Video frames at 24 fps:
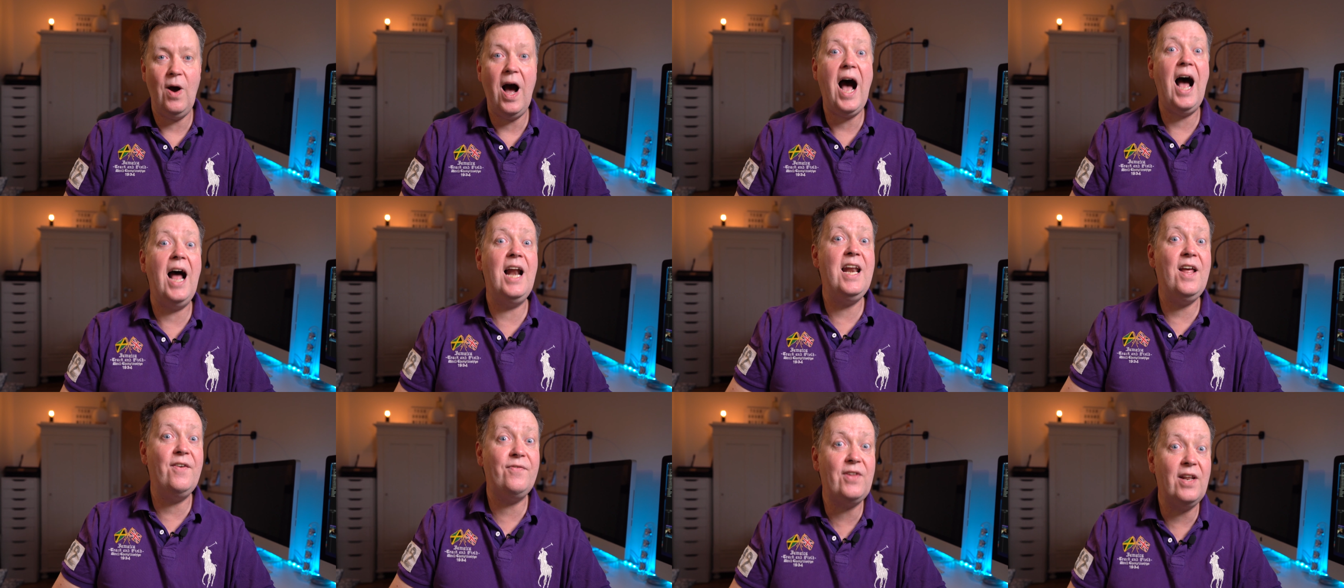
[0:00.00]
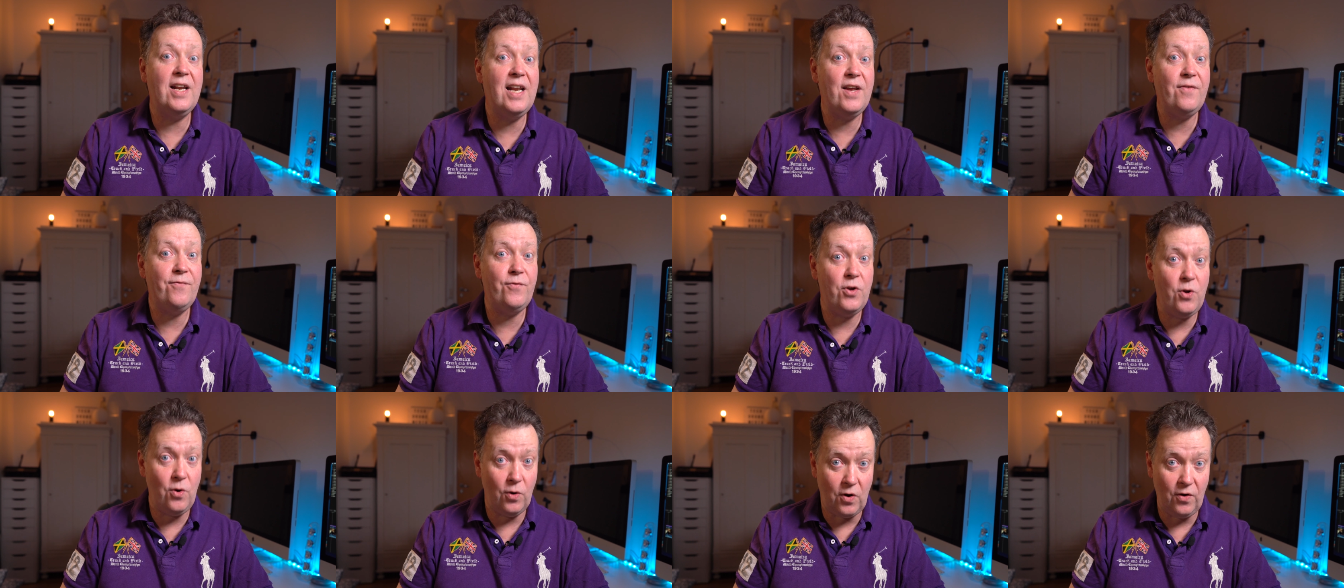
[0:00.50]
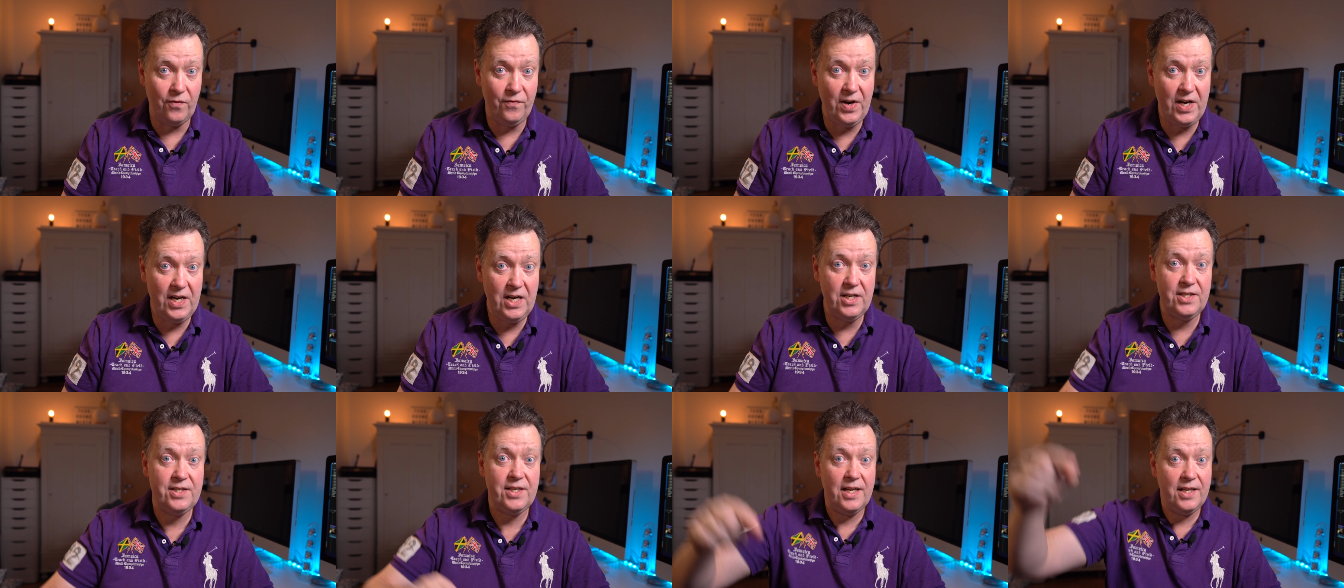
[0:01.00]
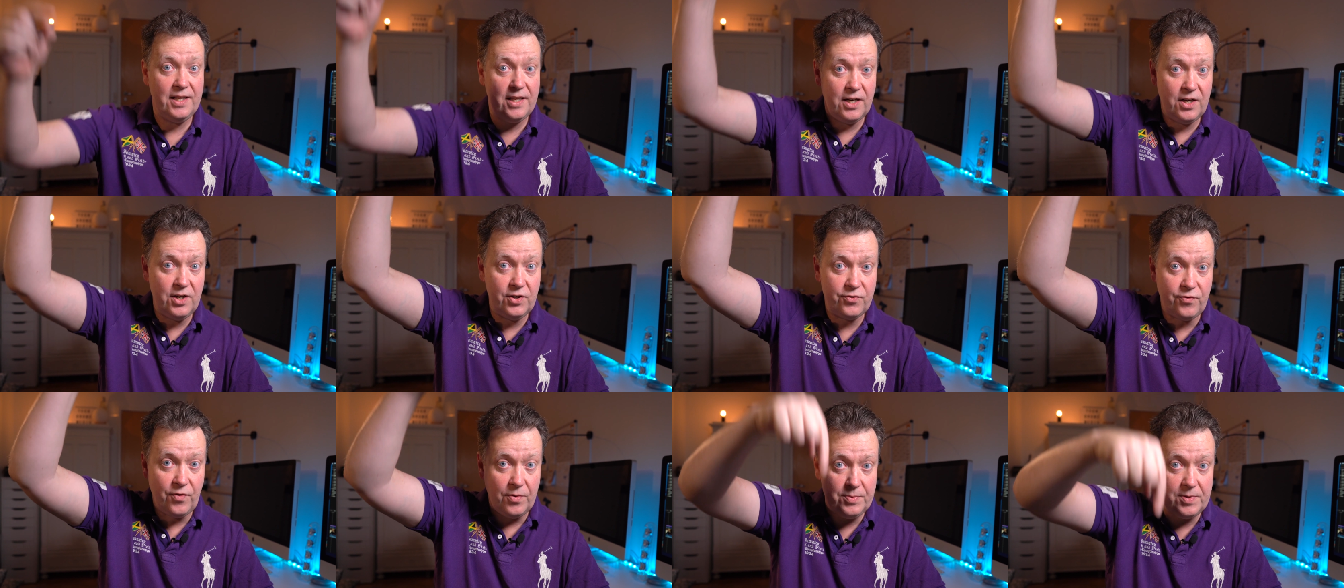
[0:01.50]
I left a link for your convenience in the
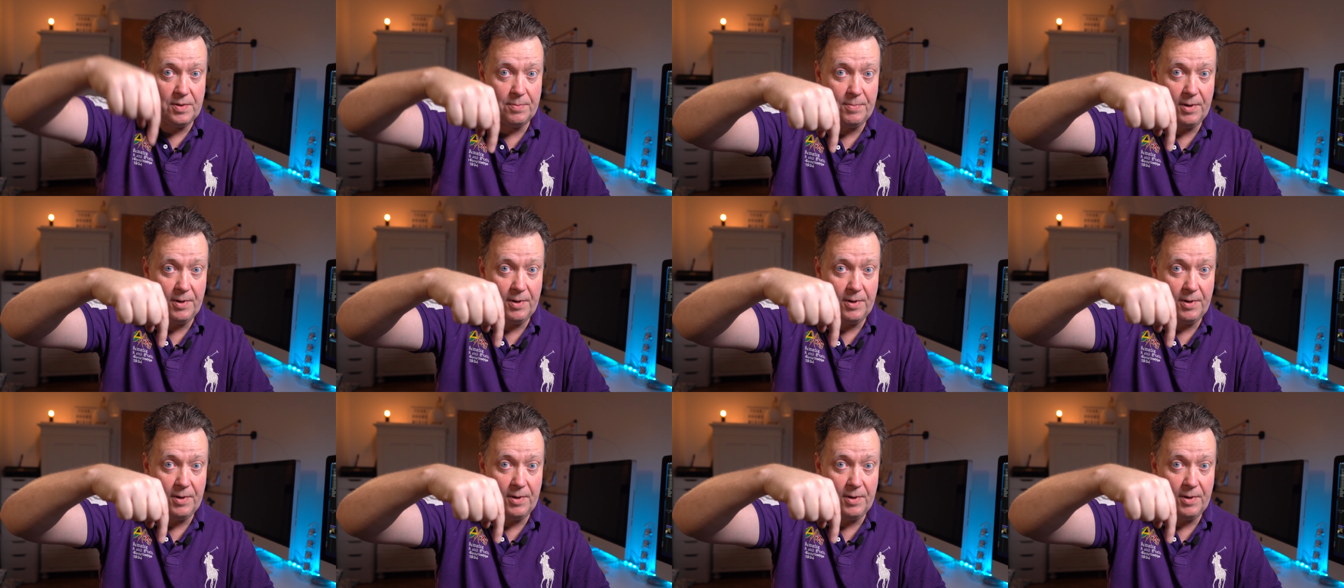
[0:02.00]
description